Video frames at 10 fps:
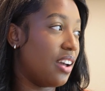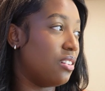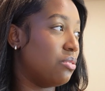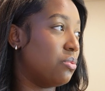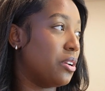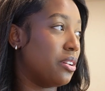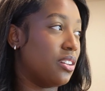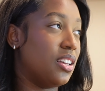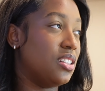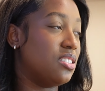I don't want
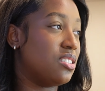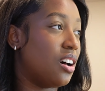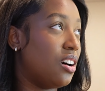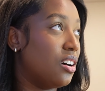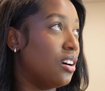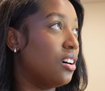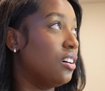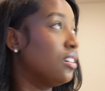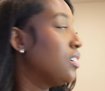to get stung. Oh